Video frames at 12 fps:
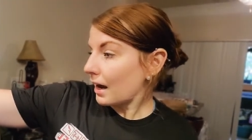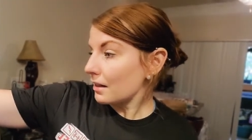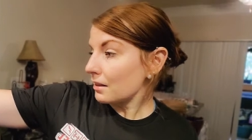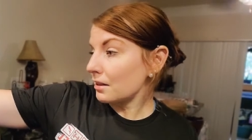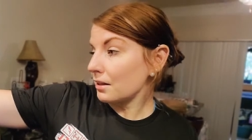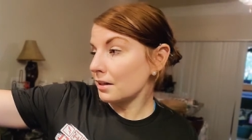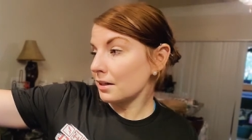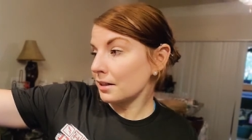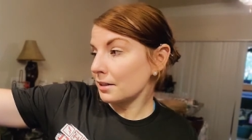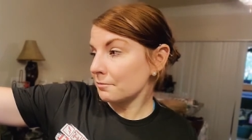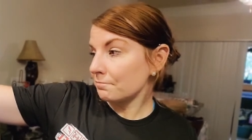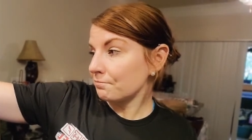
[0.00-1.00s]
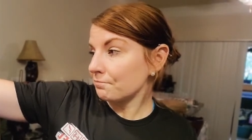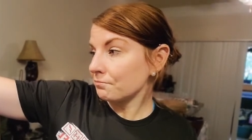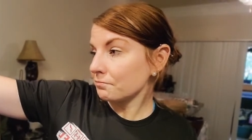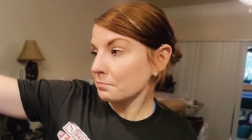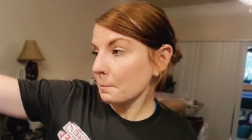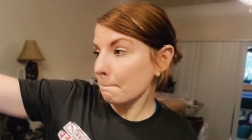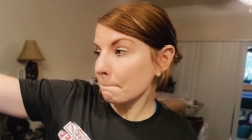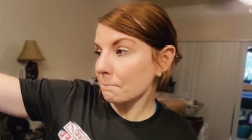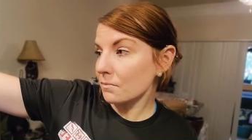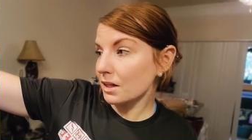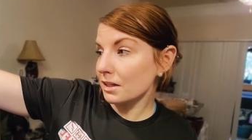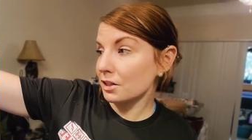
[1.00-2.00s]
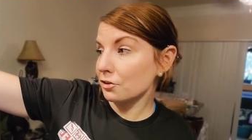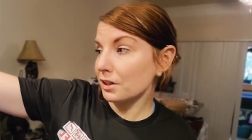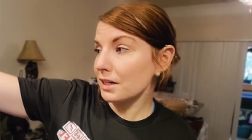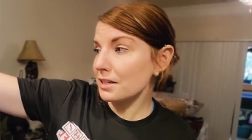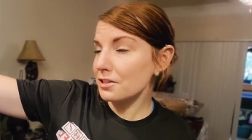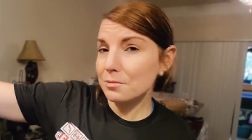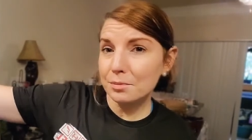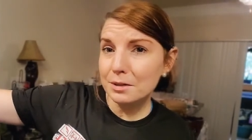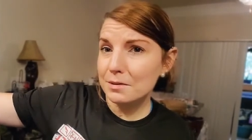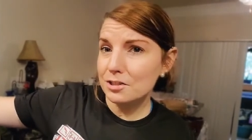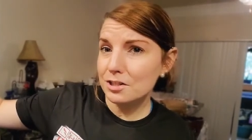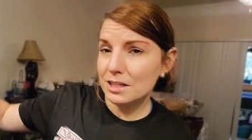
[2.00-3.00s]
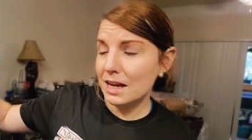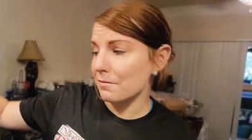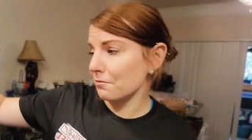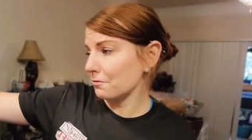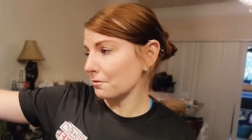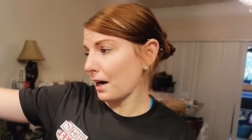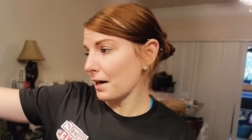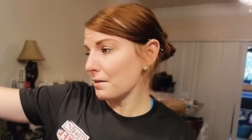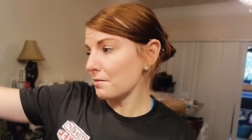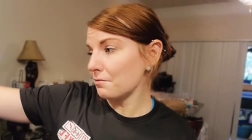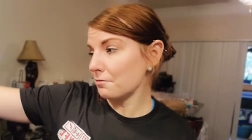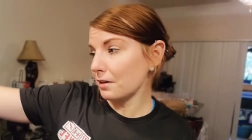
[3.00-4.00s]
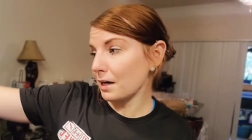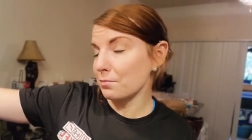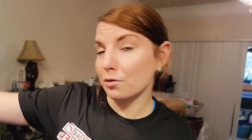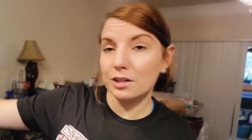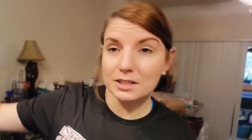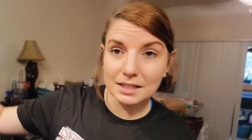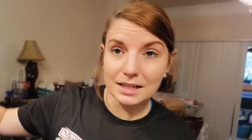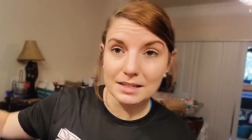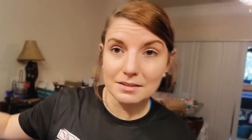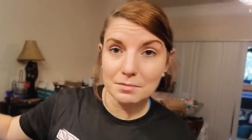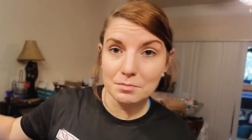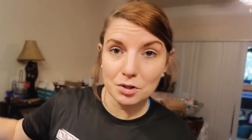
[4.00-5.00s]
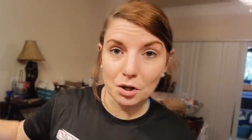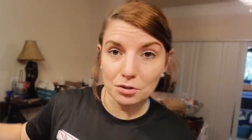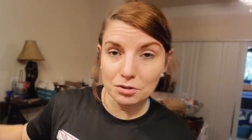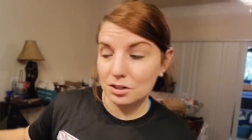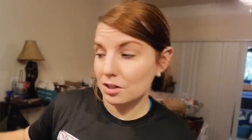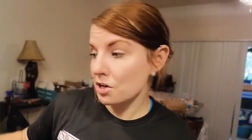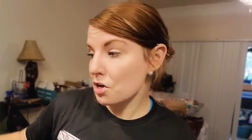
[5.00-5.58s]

The ingredients are pretty much the same. Fried, fried pork skins, salt.